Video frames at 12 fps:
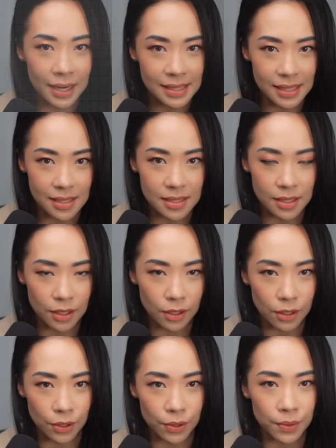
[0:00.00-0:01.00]
ideas
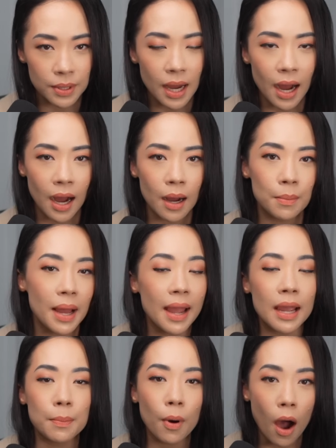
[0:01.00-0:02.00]
include um,
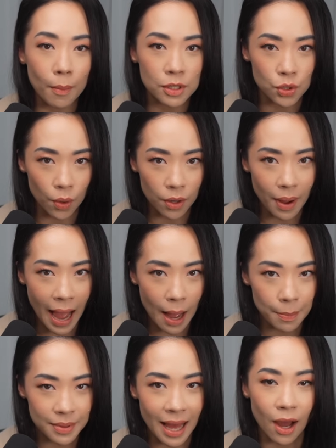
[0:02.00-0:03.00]
a Pomodoro
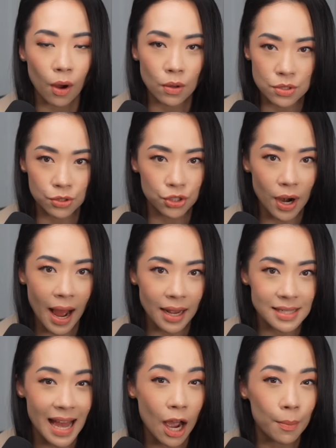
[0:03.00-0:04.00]
app that also
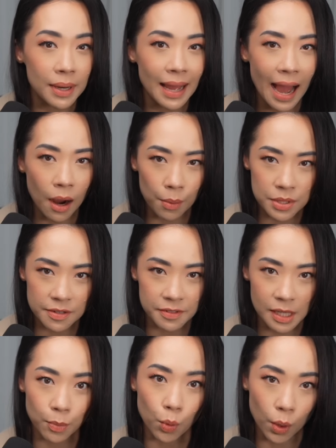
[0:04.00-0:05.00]
tracks how many hours of
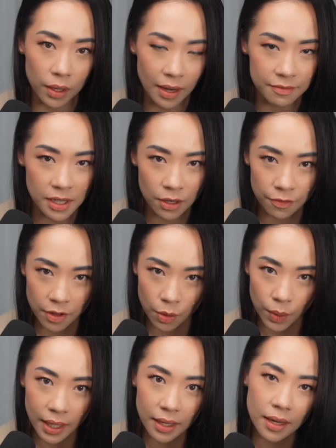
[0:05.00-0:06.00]
deep work I've done over the
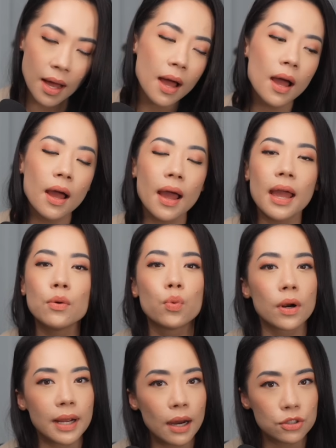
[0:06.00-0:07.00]
week, a
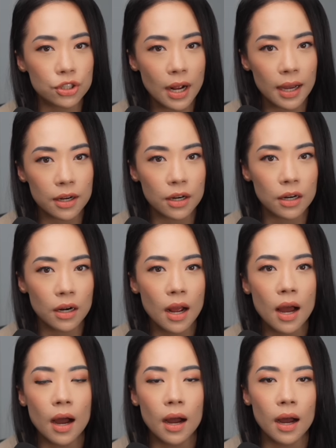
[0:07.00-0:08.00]
workout tracker
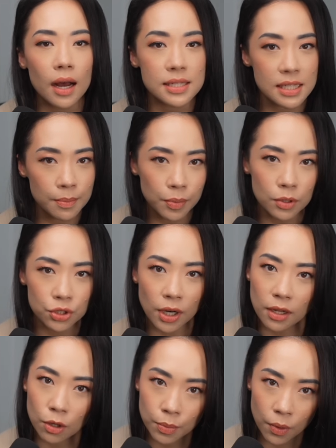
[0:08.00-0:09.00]
a simple
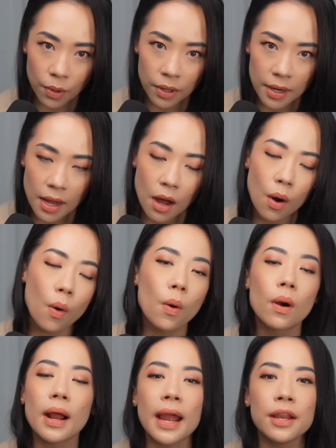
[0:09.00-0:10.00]
Trello board,
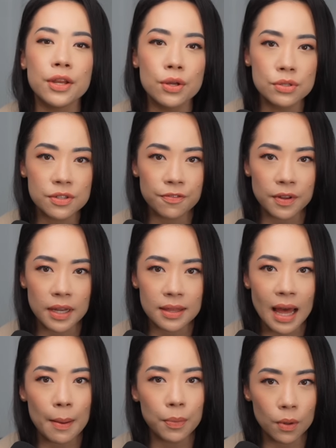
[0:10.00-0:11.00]
or a news feed
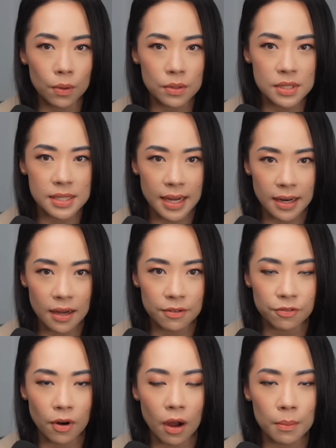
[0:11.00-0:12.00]
that pulls data
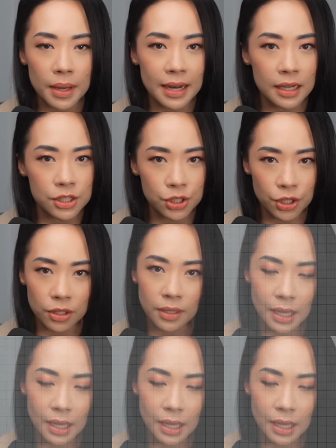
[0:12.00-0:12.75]
from an external